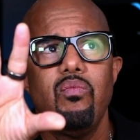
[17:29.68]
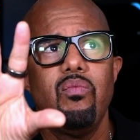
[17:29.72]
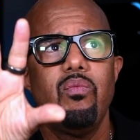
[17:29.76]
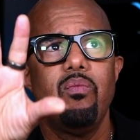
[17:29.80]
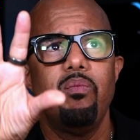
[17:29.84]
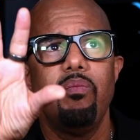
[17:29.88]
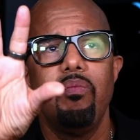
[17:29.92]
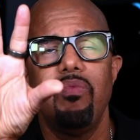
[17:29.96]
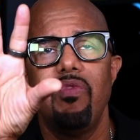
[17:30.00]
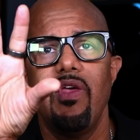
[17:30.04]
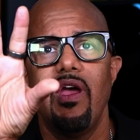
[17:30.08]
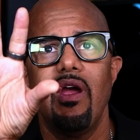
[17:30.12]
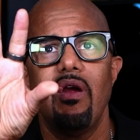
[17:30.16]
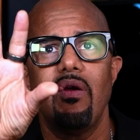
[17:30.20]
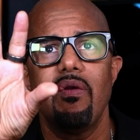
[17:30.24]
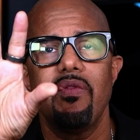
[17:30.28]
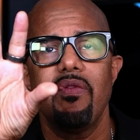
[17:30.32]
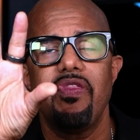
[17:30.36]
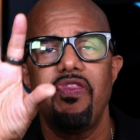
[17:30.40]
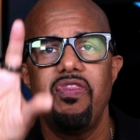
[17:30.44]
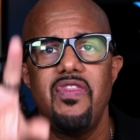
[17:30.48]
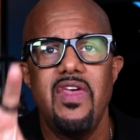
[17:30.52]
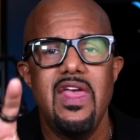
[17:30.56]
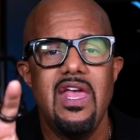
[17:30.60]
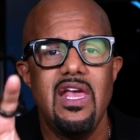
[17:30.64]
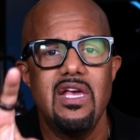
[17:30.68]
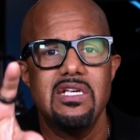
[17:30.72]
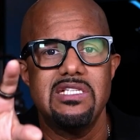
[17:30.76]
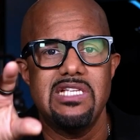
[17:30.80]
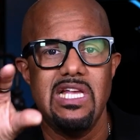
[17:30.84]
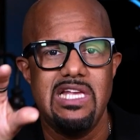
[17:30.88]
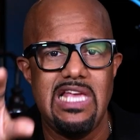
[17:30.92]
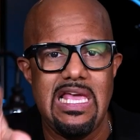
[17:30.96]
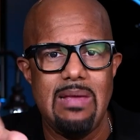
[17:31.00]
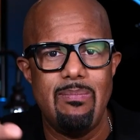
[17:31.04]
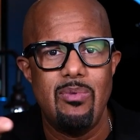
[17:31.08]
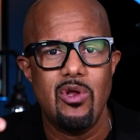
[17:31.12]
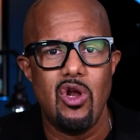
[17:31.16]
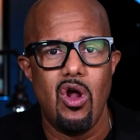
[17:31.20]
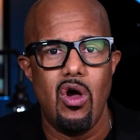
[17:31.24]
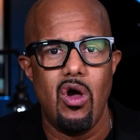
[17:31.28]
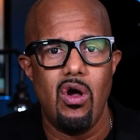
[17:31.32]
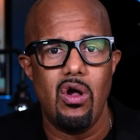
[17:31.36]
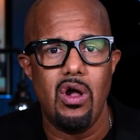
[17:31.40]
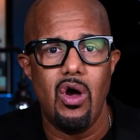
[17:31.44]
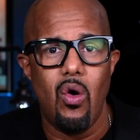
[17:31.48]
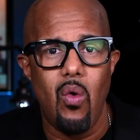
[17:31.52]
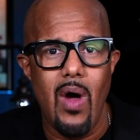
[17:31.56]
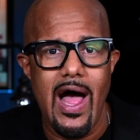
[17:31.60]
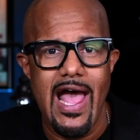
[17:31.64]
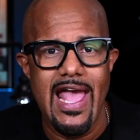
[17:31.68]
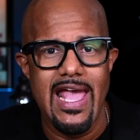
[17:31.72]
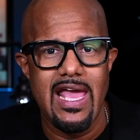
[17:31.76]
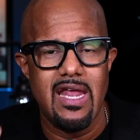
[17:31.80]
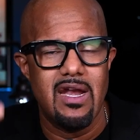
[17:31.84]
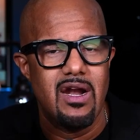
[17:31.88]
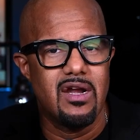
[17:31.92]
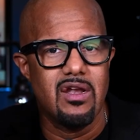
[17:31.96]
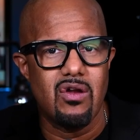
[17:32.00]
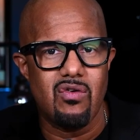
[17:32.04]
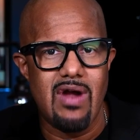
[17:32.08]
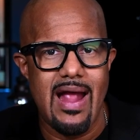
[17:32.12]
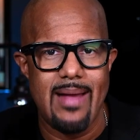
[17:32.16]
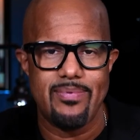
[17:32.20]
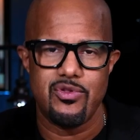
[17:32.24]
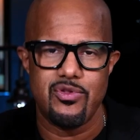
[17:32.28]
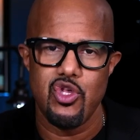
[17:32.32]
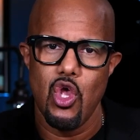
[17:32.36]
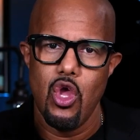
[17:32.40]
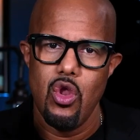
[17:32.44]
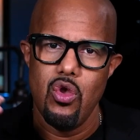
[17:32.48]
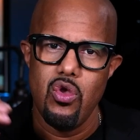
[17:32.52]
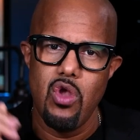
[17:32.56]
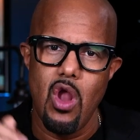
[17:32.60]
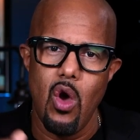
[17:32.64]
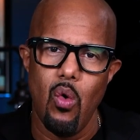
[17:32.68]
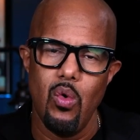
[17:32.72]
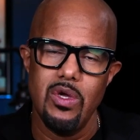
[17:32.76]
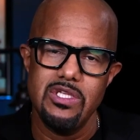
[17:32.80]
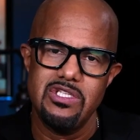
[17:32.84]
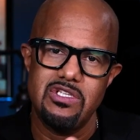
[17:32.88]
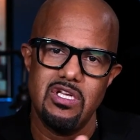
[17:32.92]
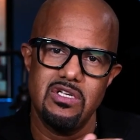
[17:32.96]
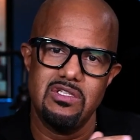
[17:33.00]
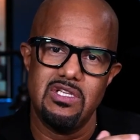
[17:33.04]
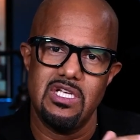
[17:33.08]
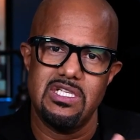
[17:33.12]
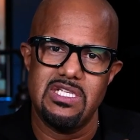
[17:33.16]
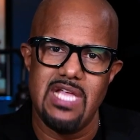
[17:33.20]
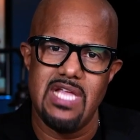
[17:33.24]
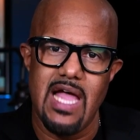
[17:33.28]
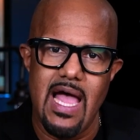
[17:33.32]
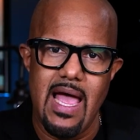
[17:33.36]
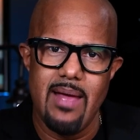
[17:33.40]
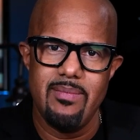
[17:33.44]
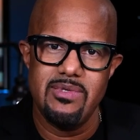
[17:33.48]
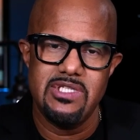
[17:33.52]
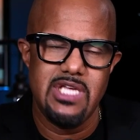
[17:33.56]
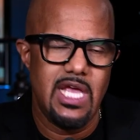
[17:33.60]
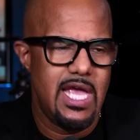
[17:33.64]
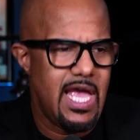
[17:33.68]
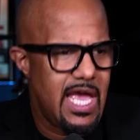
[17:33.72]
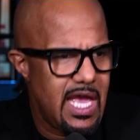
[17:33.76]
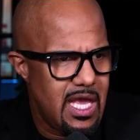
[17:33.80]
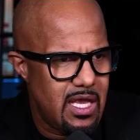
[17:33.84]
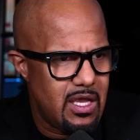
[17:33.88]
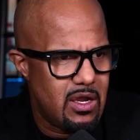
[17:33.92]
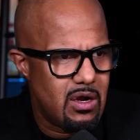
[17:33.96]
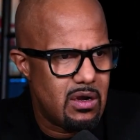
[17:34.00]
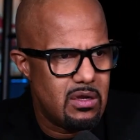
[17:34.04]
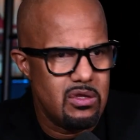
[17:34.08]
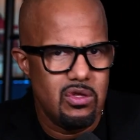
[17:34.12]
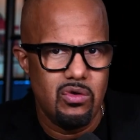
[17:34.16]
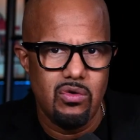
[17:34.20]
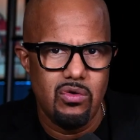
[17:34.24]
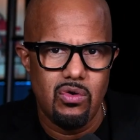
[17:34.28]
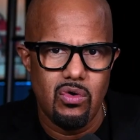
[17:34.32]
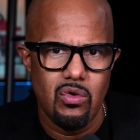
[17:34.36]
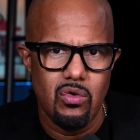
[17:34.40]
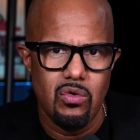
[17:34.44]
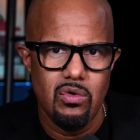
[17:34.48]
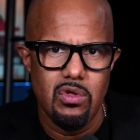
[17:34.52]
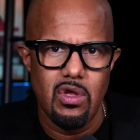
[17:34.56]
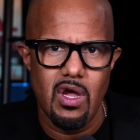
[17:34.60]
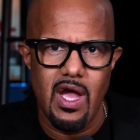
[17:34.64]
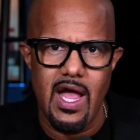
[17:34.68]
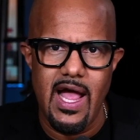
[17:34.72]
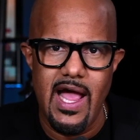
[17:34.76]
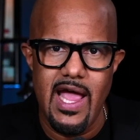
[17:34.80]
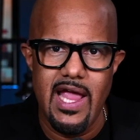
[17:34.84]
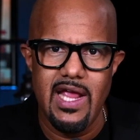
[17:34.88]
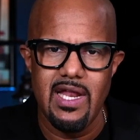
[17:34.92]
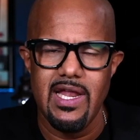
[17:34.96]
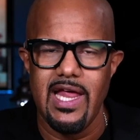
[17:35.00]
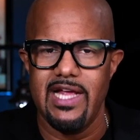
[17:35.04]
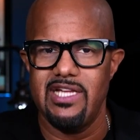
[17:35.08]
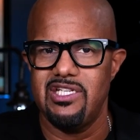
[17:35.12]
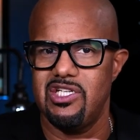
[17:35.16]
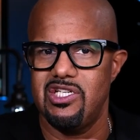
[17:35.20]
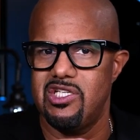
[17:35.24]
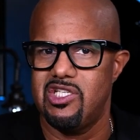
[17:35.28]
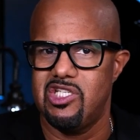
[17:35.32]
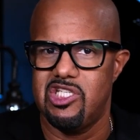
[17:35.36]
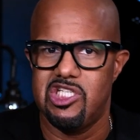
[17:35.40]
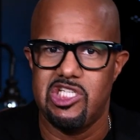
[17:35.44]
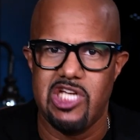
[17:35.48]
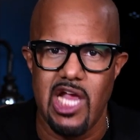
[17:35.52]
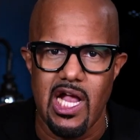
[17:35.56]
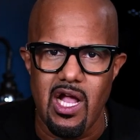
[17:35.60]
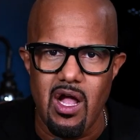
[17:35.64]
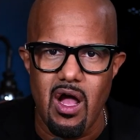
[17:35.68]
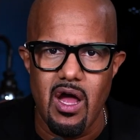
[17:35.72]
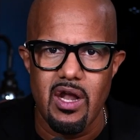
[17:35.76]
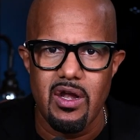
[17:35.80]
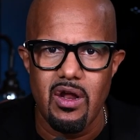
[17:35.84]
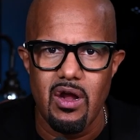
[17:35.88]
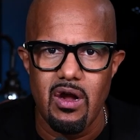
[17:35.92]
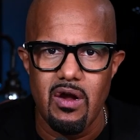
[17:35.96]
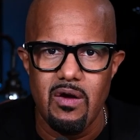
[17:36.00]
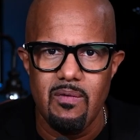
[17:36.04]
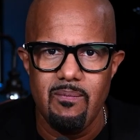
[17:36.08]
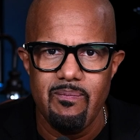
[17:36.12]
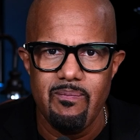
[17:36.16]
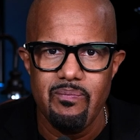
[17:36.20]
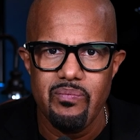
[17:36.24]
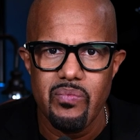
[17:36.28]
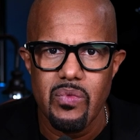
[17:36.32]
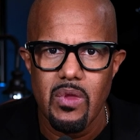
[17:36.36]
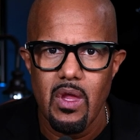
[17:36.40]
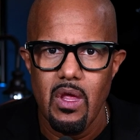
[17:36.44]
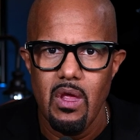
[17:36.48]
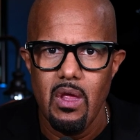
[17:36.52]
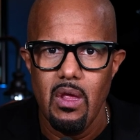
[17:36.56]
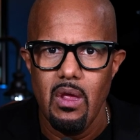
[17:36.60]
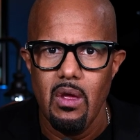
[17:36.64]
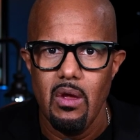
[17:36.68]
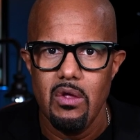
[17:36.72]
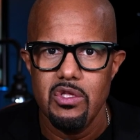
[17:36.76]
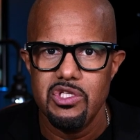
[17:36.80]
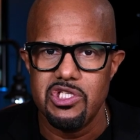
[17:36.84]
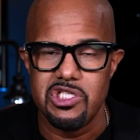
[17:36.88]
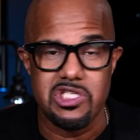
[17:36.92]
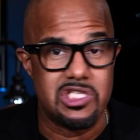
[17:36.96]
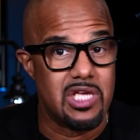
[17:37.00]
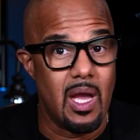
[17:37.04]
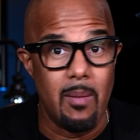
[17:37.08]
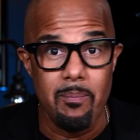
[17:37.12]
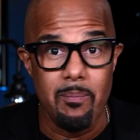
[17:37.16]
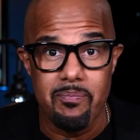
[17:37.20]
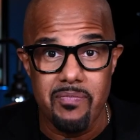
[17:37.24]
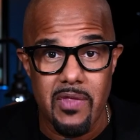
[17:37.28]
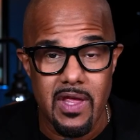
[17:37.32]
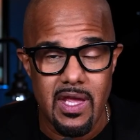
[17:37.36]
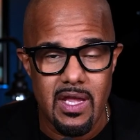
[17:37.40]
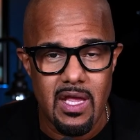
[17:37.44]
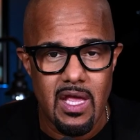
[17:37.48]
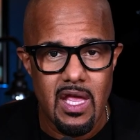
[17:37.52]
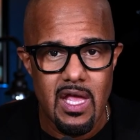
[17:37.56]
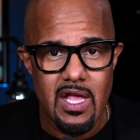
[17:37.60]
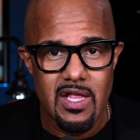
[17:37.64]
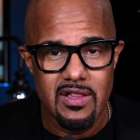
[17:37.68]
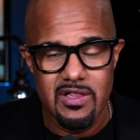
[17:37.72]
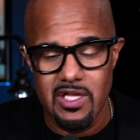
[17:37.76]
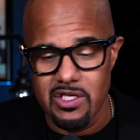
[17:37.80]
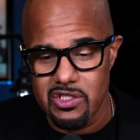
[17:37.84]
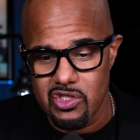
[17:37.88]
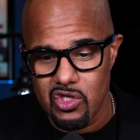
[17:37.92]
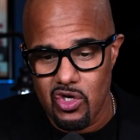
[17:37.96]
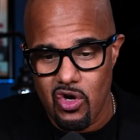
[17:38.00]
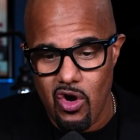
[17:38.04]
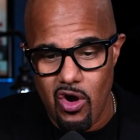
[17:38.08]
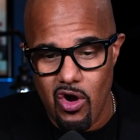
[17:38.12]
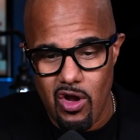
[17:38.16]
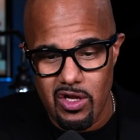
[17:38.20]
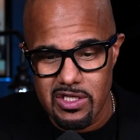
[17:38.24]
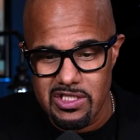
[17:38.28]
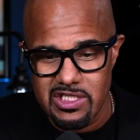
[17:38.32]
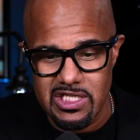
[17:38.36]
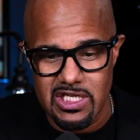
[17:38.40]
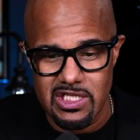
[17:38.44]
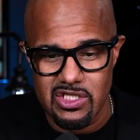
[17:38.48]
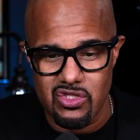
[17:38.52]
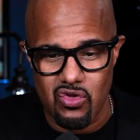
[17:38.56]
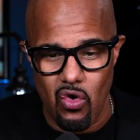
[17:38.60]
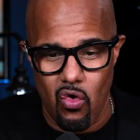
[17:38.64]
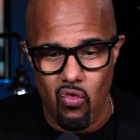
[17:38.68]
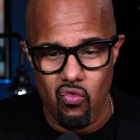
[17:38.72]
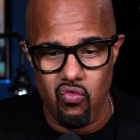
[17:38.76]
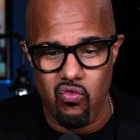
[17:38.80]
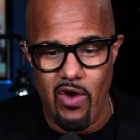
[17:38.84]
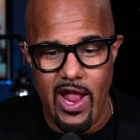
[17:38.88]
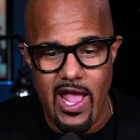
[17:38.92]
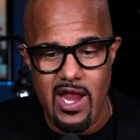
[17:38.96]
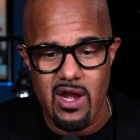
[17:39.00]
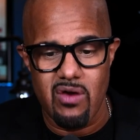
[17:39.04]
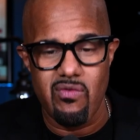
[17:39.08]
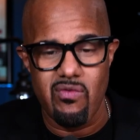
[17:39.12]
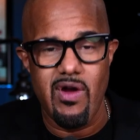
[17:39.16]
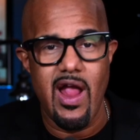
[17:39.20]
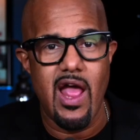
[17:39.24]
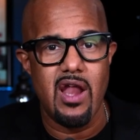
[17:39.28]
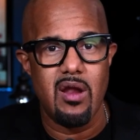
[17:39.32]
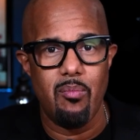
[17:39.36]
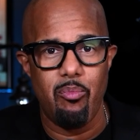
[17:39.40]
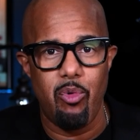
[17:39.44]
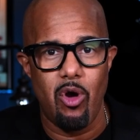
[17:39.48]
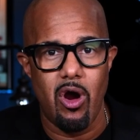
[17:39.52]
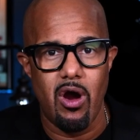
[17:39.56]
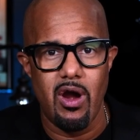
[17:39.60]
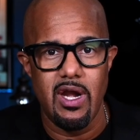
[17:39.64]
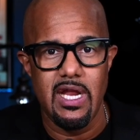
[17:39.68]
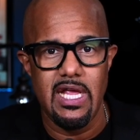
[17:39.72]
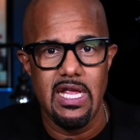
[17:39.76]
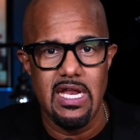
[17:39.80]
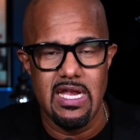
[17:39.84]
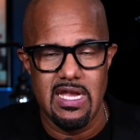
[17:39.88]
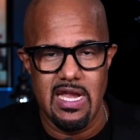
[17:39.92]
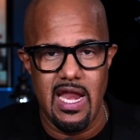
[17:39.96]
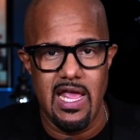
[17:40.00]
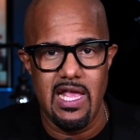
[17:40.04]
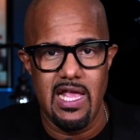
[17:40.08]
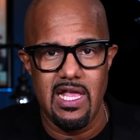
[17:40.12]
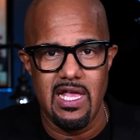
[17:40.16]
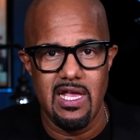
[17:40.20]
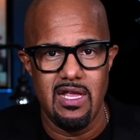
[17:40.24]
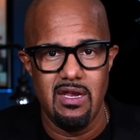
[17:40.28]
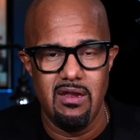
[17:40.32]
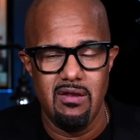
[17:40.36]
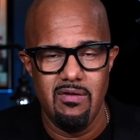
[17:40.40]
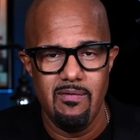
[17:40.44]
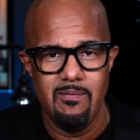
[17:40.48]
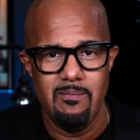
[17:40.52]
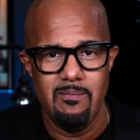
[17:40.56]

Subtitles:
their thing is to keep it all quiet under wraps, no one took the time to say, hey girl, you cool, you all right? Like, just check on her. Something. This girl just ran around a party naked,